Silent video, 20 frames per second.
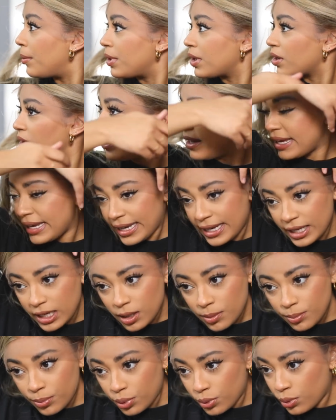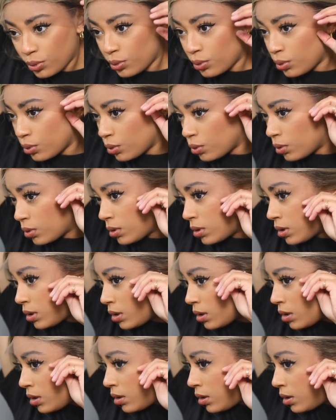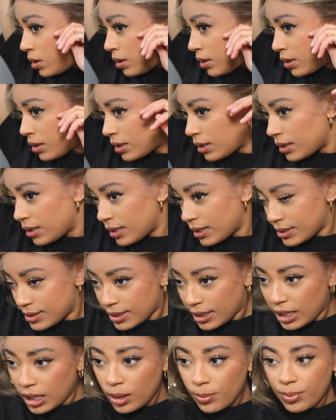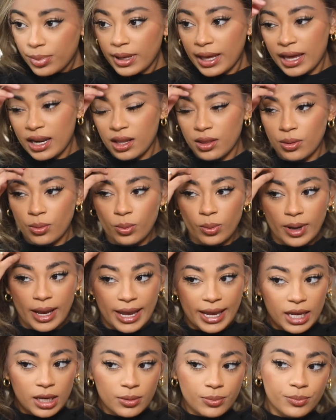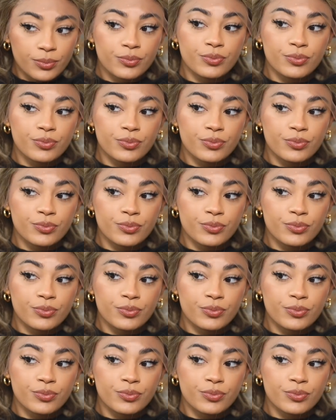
gonna go ahead and pull this up out of the way.